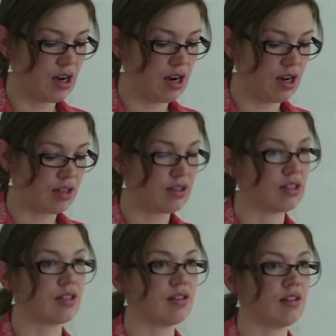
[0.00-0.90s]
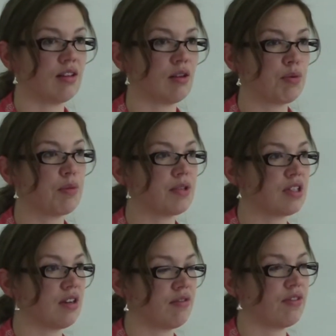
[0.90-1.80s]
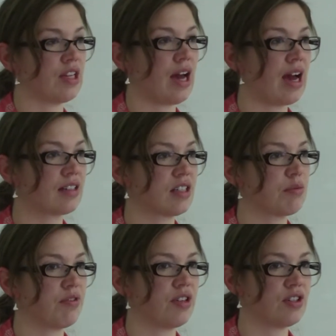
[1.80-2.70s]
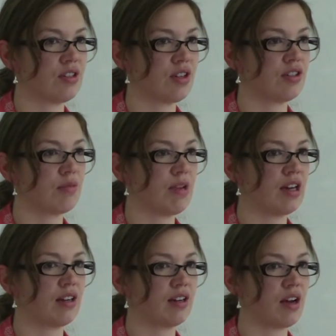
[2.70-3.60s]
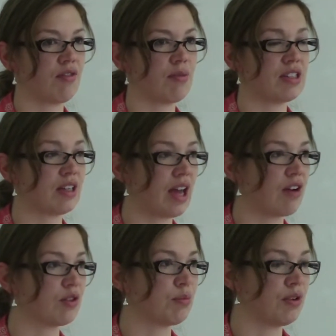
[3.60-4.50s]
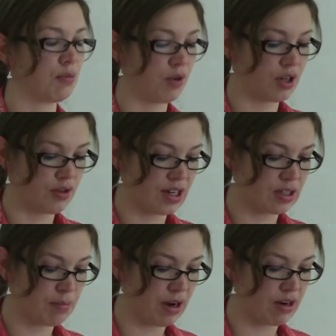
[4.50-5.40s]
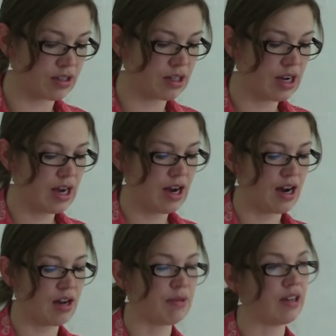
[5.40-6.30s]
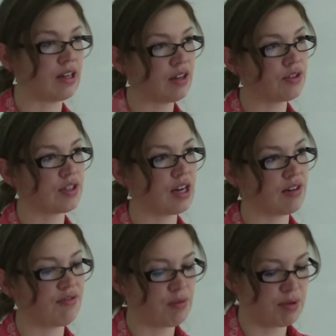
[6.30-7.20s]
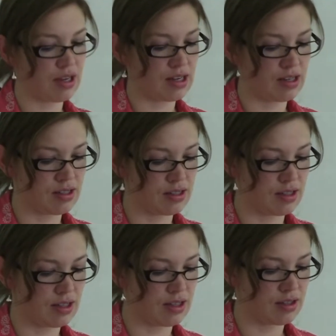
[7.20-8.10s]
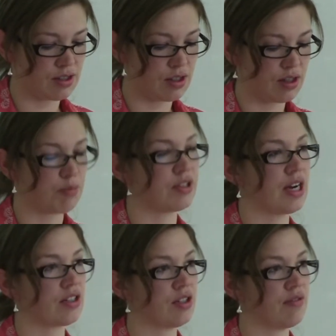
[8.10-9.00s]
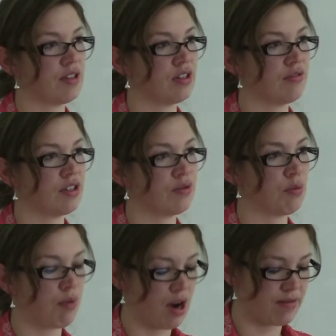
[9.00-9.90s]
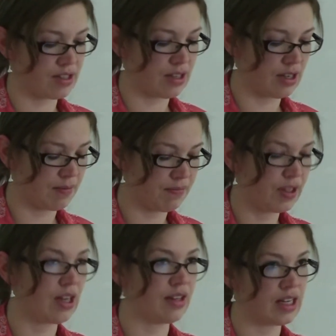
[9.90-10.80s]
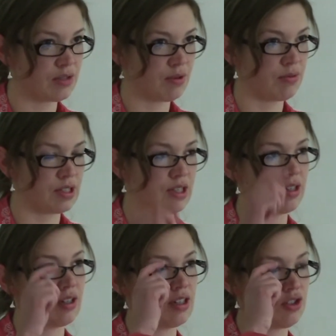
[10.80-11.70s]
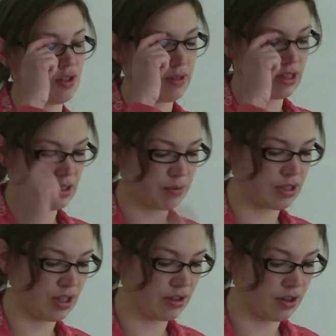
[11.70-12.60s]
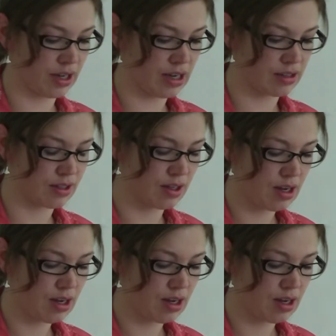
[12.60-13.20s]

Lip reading: It's the purpose of the access provisions are to make governments accountable and more transparent. And the other side of FIPA is the protection of individual privacy. And that's what was an issue in this particular case.